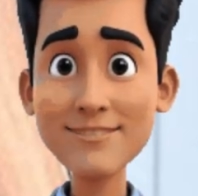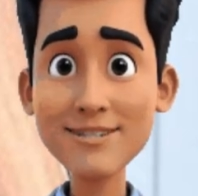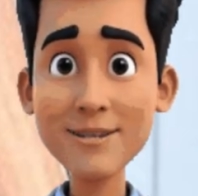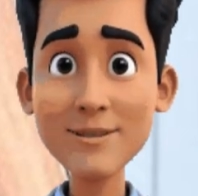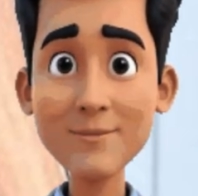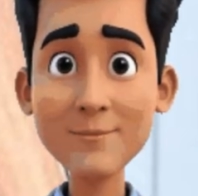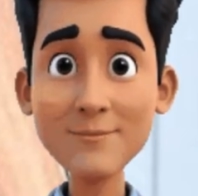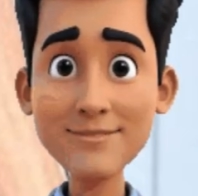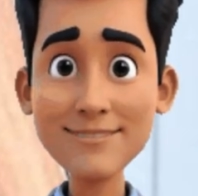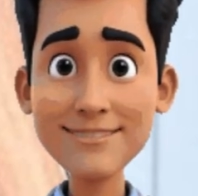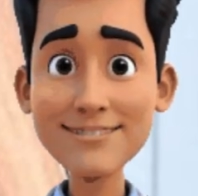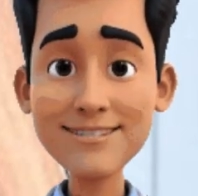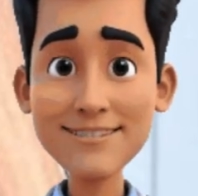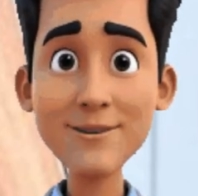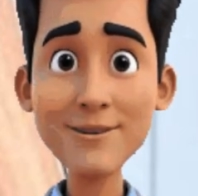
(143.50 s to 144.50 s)
trouble
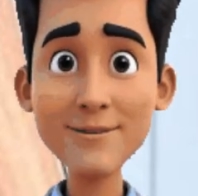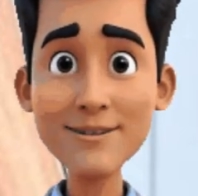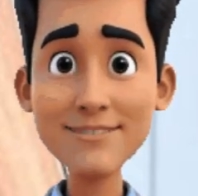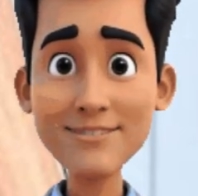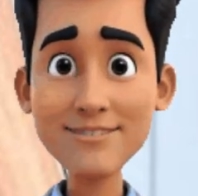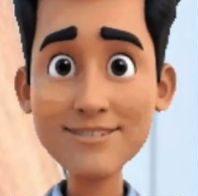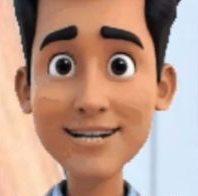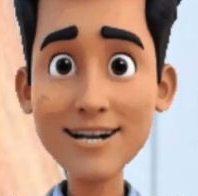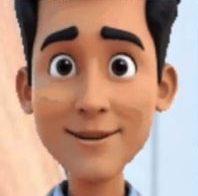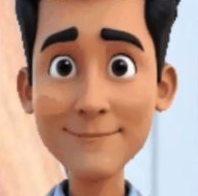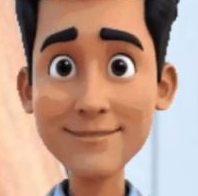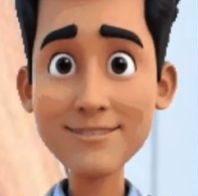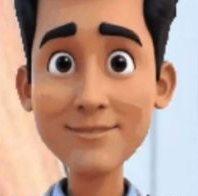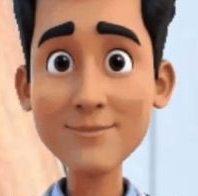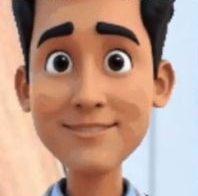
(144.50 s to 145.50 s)
starting or stopping
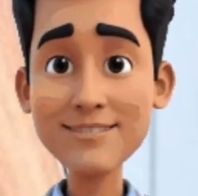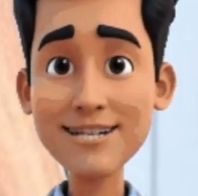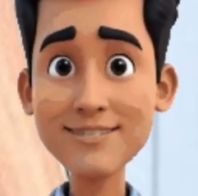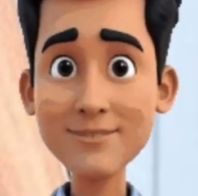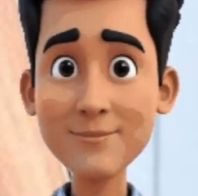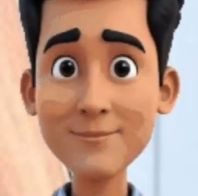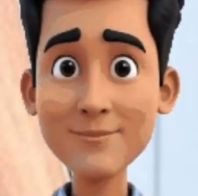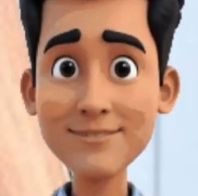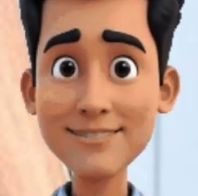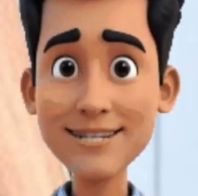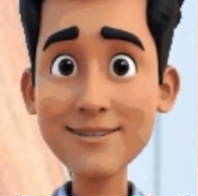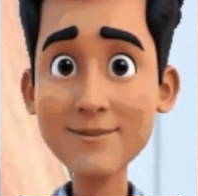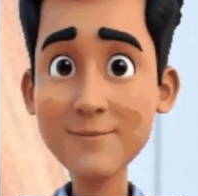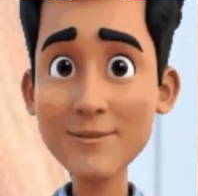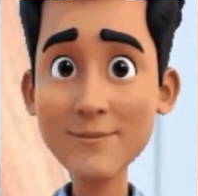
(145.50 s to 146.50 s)
urine flow.
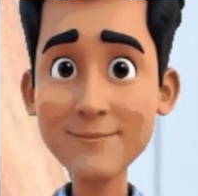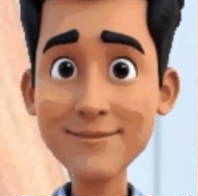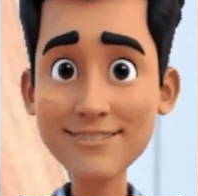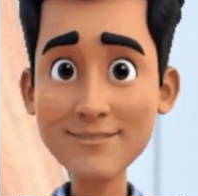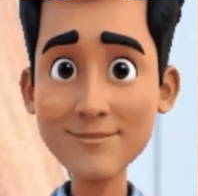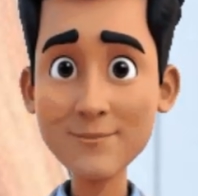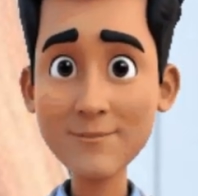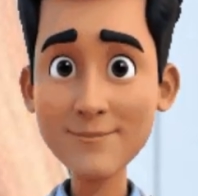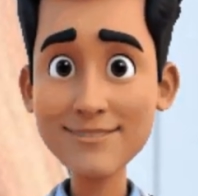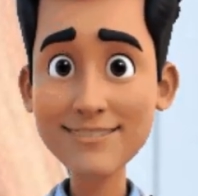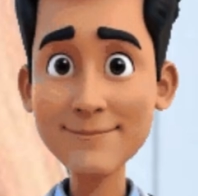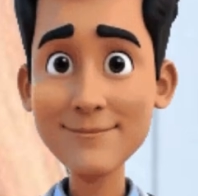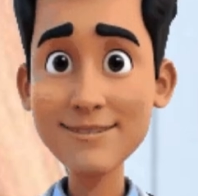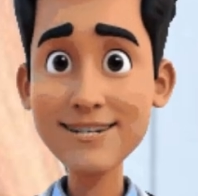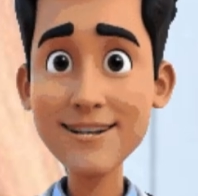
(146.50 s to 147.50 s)
In severe
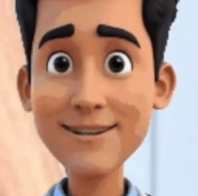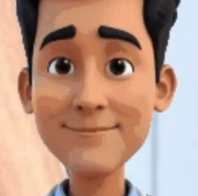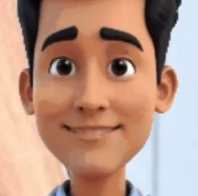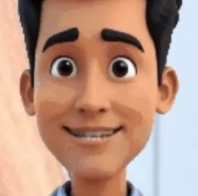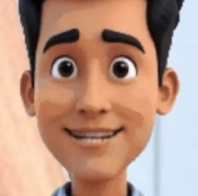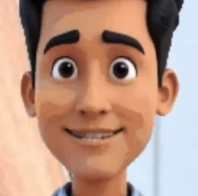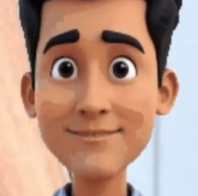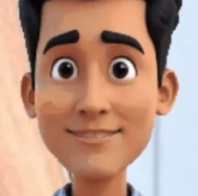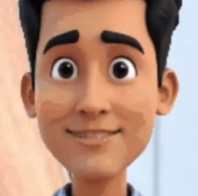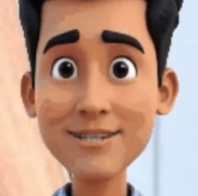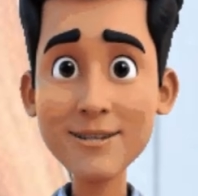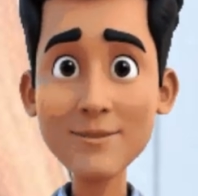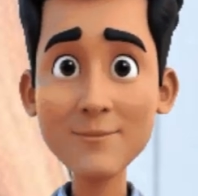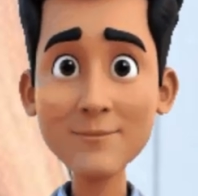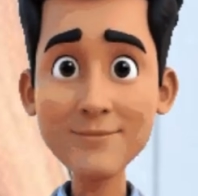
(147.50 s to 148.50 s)
cases, the
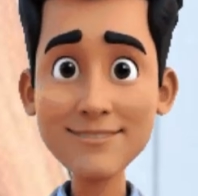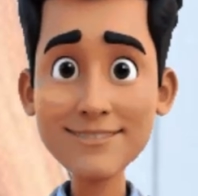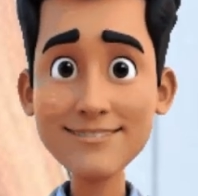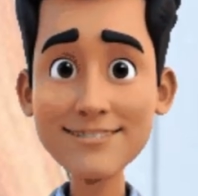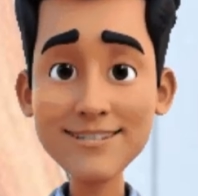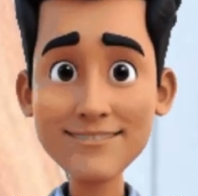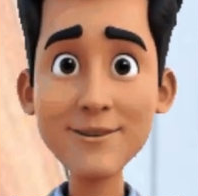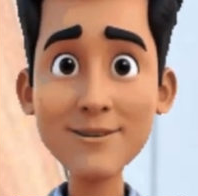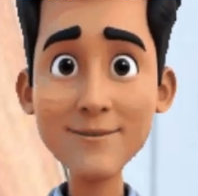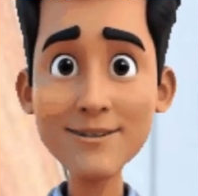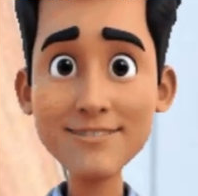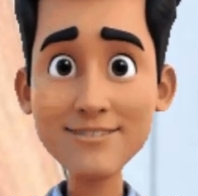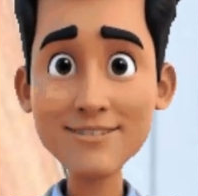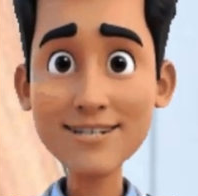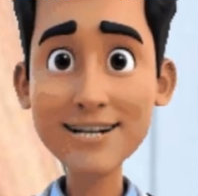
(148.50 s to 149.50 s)
person may be unable
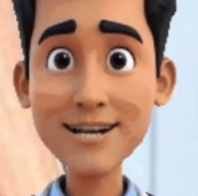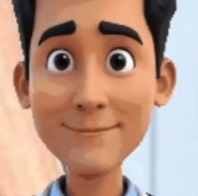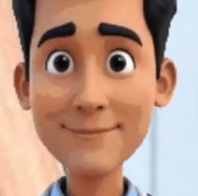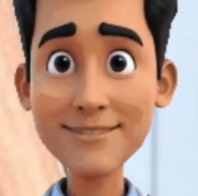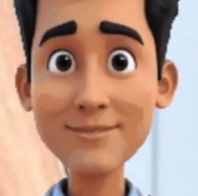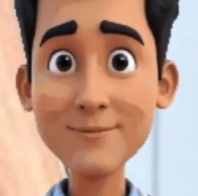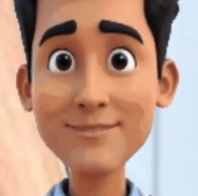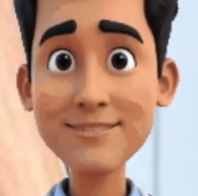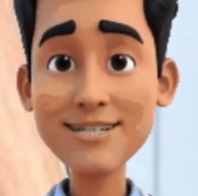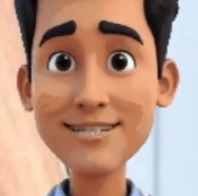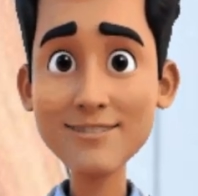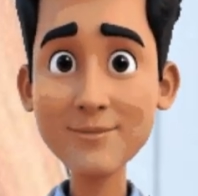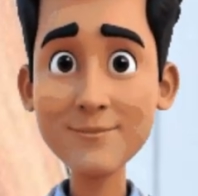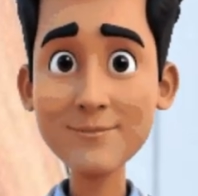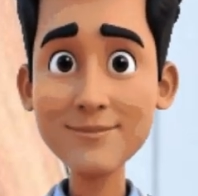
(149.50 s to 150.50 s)
to urinate at
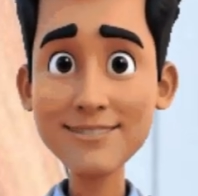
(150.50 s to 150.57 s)
all.